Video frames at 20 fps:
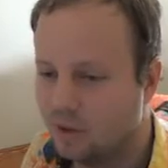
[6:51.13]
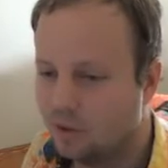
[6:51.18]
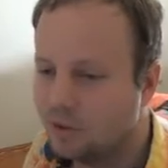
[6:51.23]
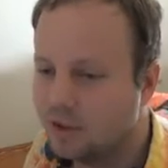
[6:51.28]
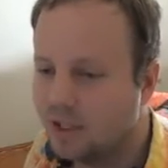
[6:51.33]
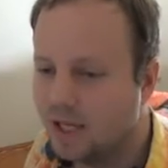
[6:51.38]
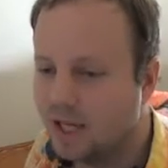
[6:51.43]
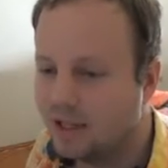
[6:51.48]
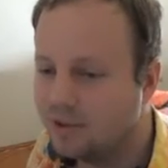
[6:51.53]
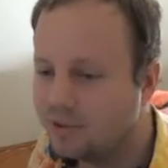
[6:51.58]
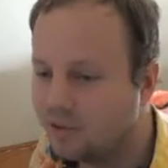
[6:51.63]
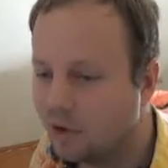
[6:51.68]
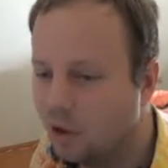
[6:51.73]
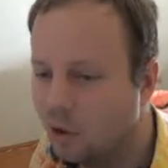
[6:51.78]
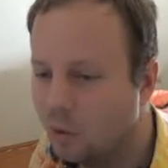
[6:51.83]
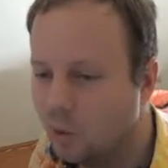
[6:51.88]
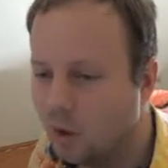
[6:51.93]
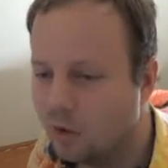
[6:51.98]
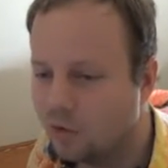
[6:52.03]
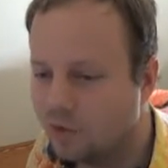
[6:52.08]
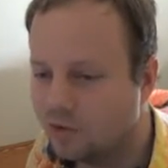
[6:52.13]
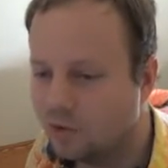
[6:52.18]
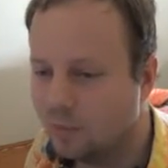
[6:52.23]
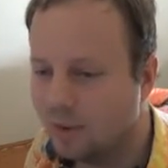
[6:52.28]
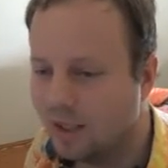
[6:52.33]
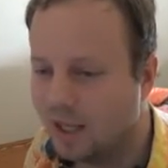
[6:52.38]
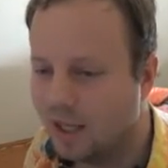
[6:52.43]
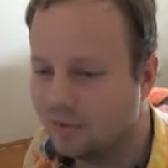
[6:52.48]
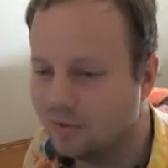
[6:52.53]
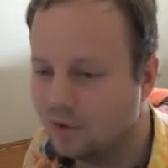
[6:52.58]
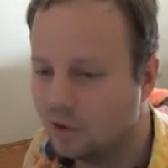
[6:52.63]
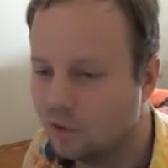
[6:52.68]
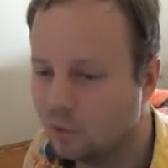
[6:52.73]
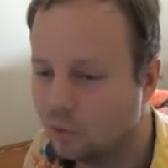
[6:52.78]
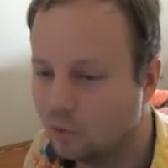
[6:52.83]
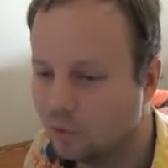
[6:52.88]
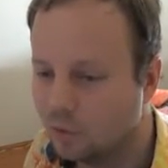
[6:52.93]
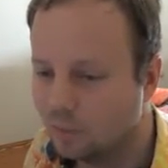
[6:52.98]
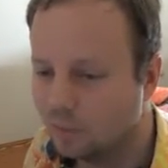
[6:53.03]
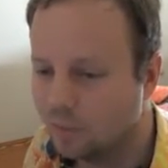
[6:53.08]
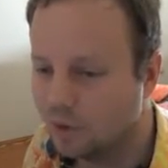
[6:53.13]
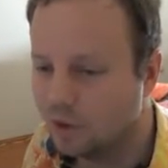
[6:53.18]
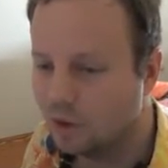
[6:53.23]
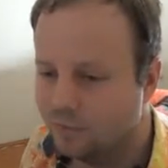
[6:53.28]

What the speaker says: Okay, so who else do we have in the group?